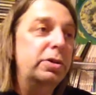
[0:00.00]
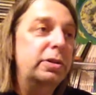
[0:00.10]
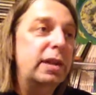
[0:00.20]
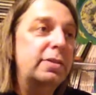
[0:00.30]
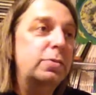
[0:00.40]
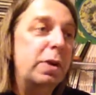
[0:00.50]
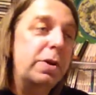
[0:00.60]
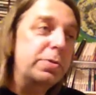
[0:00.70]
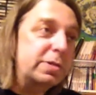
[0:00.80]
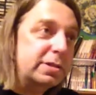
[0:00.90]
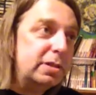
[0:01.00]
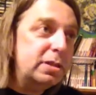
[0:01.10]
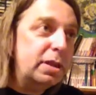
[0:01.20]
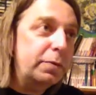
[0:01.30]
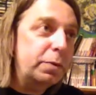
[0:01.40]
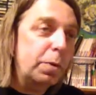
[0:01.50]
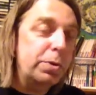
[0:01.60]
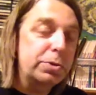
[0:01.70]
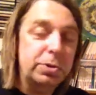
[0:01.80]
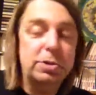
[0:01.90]
that's where you see if you
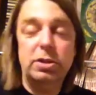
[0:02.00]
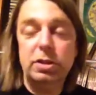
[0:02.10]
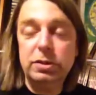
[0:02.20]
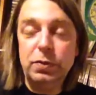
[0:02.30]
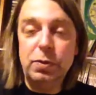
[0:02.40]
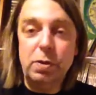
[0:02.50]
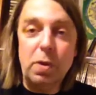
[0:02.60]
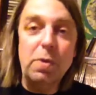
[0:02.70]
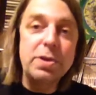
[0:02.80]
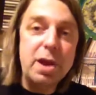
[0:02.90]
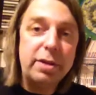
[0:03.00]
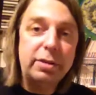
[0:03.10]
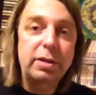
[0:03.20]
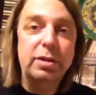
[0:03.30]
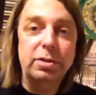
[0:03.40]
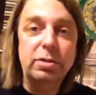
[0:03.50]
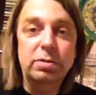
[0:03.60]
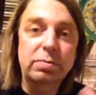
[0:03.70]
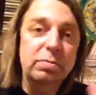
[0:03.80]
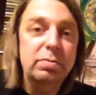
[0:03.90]
are successful or not
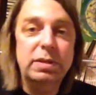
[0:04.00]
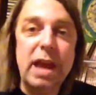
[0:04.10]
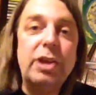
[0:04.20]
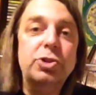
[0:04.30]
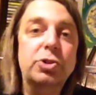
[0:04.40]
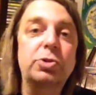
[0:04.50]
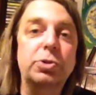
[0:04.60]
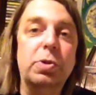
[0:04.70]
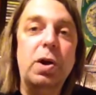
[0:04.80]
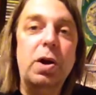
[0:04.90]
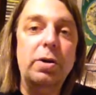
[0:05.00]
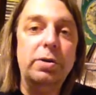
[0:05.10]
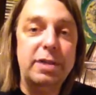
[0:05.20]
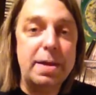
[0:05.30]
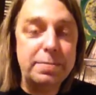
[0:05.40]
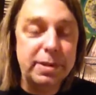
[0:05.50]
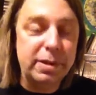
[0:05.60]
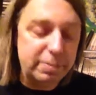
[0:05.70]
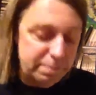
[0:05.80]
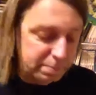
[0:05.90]
in the action you are
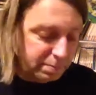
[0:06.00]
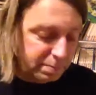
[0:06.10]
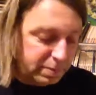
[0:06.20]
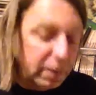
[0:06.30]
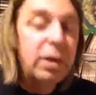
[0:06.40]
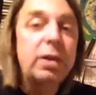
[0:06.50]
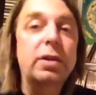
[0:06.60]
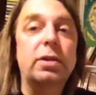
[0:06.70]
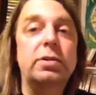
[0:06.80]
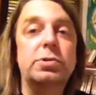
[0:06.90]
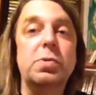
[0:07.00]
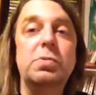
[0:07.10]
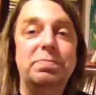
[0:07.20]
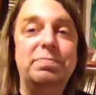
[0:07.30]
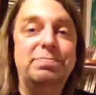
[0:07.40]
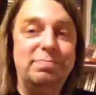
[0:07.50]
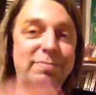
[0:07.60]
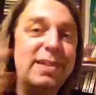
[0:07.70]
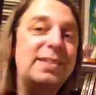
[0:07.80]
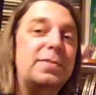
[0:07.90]
attempting. So
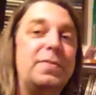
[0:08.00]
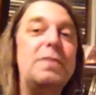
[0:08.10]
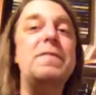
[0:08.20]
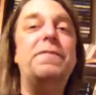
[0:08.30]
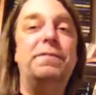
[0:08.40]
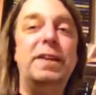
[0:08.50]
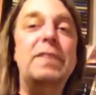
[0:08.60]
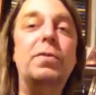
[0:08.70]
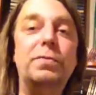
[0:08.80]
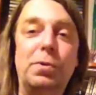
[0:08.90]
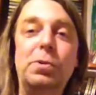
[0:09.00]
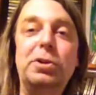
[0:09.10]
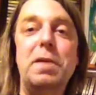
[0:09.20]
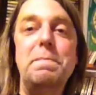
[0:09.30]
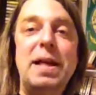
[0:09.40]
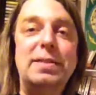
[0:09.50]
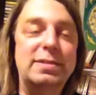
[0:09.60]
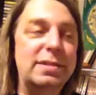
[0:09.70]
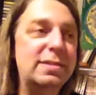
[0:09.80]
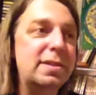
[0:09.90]
that is a very flavorful combat
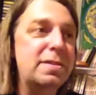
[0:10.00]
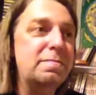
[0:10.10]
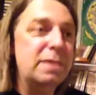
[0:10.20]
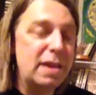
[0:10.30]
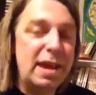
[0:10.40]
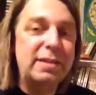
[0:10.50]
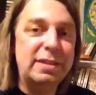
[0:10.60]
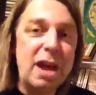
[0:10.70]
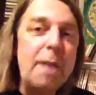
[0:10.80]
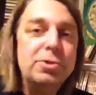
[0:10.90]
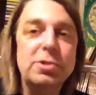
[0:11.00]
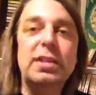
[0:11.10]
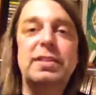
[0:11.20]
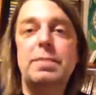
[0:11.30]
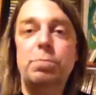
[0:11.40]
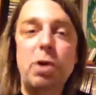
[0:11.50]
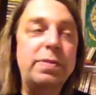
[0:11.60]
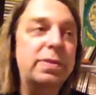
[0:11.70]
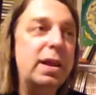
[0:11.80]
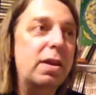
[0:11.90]
system, and the options that they
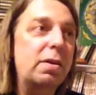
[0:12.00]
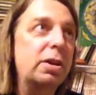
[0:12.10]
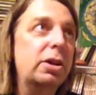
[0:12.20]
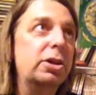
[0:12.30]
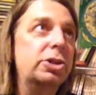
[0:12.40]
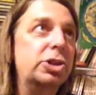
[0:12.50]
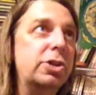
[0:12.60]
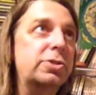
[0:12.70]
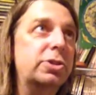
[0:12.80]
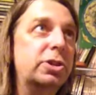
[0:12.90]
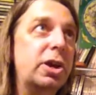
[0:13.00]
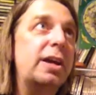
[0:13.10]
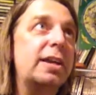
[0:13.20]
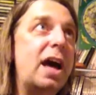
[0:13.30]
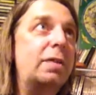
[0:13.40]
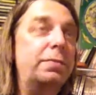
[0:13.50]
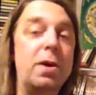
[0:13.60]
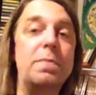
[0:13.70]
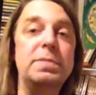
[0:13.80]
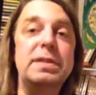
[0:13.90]
brought there just got it out
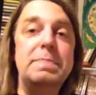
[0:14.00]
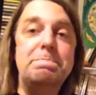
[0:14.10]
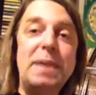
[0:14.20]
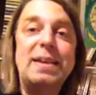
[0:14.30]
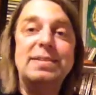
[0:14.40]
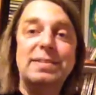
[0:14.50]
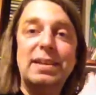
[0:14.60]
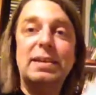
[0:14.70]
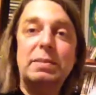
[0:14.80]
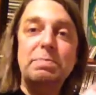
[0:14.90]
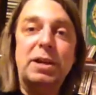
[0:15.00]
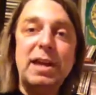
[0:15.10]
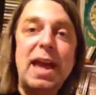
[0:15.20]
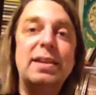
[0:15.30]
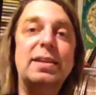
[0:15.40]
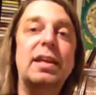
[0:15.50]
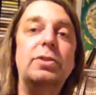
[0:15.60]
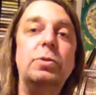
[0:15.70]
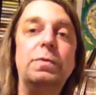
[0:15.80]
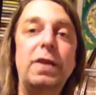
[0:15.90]
from the basic mechanic
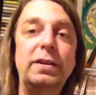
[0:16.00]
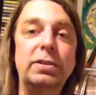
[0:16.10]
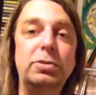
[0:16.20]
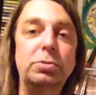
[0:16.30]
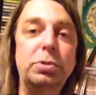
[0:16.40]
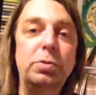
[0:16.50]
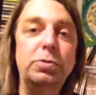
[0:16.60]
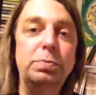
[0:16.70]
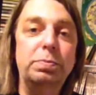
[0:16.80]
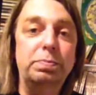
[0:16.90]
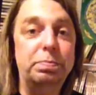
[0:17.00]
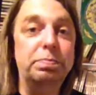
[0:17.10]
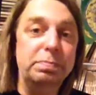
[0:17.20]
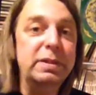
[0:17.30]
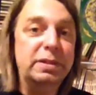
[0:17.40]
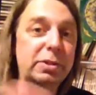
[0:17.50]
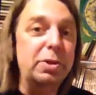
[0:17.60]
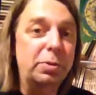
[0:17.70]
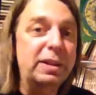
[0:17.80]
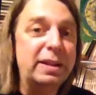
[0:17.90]
that you find into those, you know, the